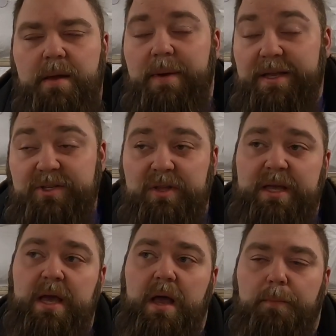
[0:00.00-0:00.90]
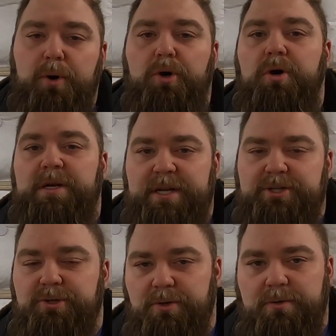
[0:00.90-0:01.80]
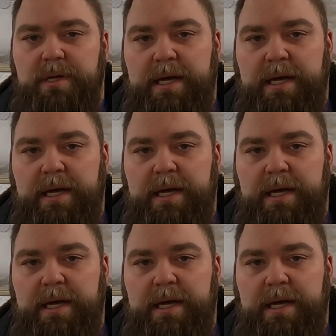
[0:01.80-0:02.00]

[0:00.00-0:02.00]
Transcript: basically per additional